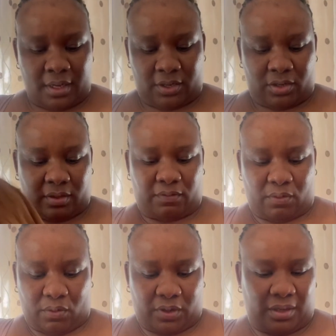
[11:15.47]
Just
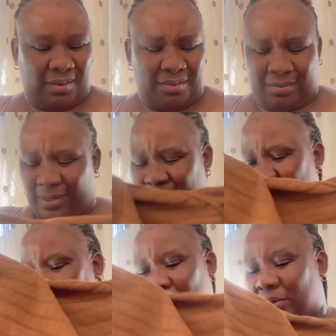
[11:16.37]
for, you know, just
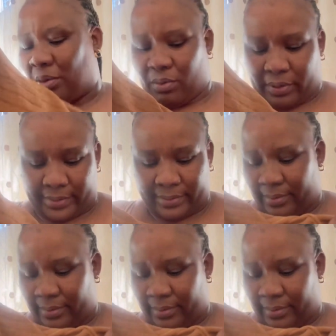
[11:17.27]
for control.